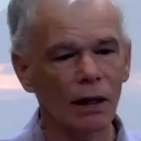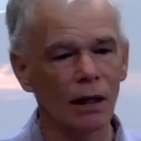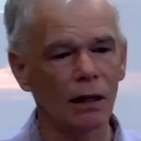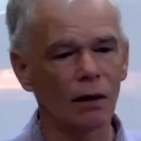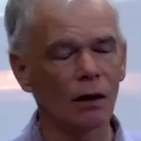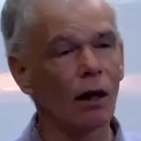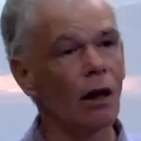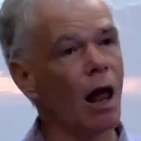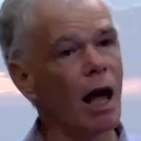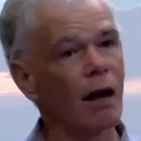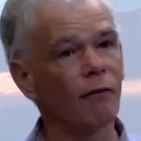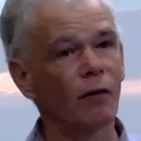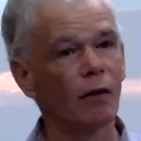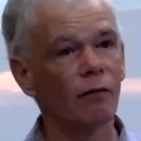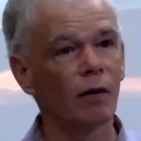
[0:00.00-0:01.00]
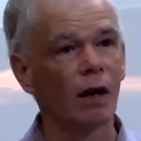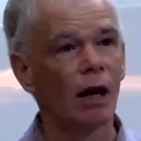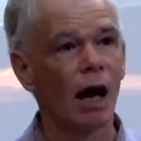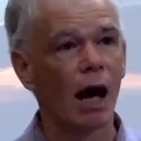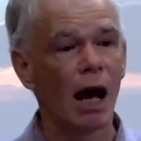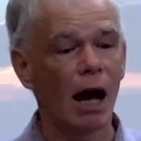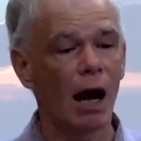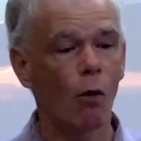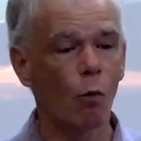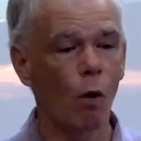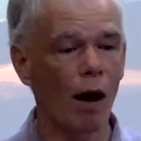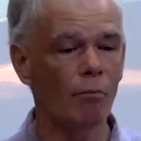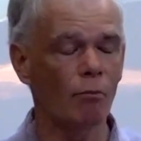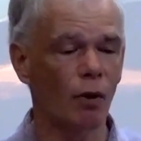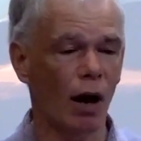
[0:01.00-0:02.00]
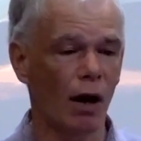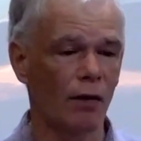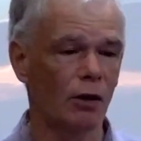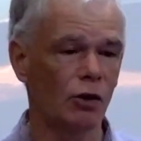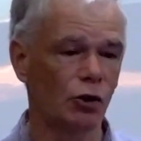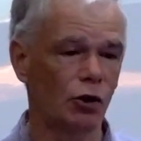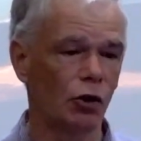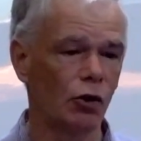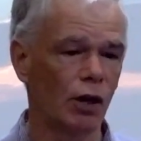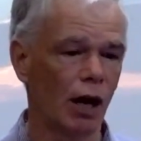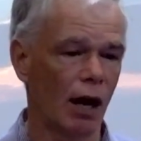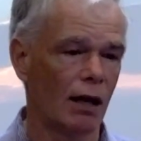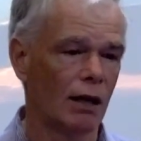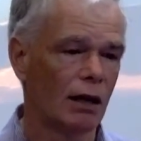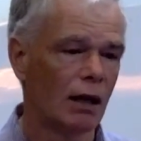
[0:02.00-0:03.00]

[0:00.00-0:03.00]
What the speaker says: in the life of one brother, Judah,